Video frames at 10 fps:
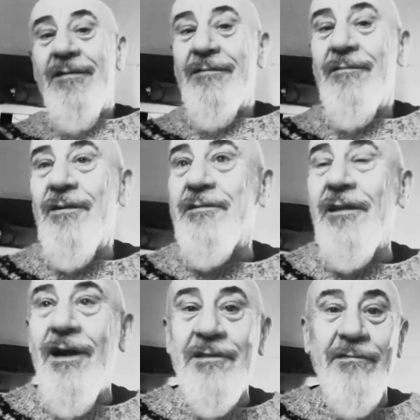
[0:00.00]
You're going to see
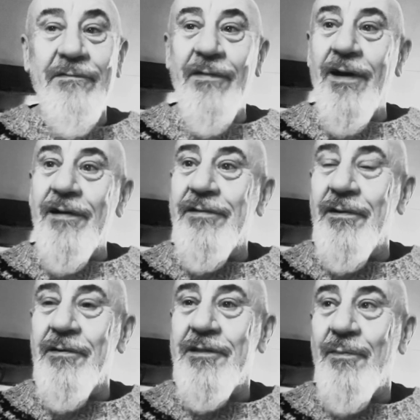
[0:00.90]
lots of
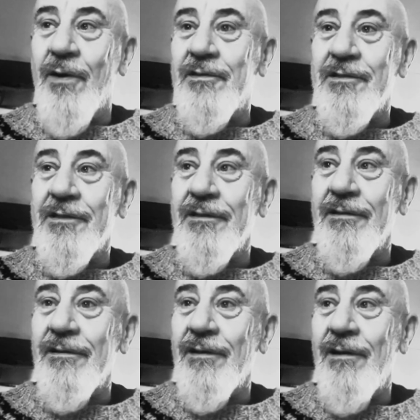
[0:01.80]
theories about this,
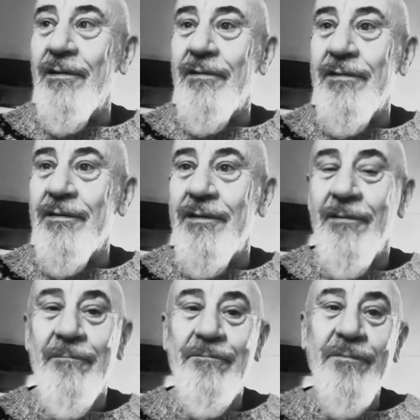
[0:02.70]
you
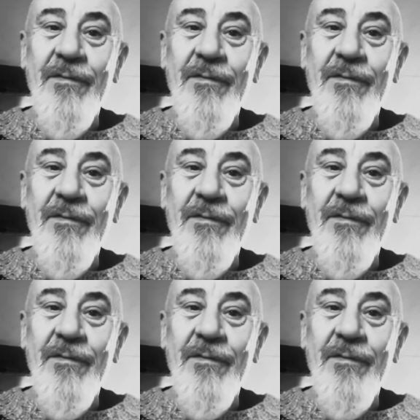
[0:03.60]
know?